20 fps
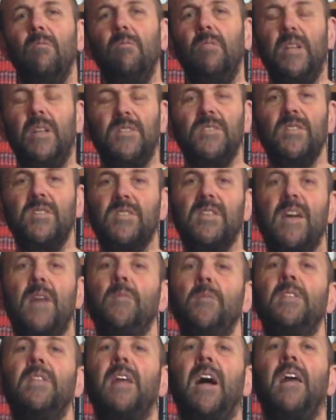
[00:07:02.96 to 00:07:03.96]
let's
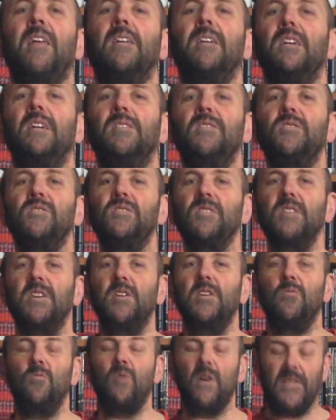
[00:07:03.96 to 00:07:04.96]
examine that and
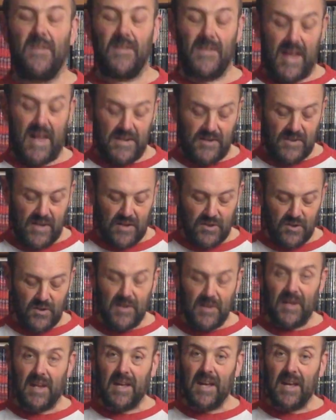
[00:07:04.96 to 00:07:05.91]
see whether that's actually the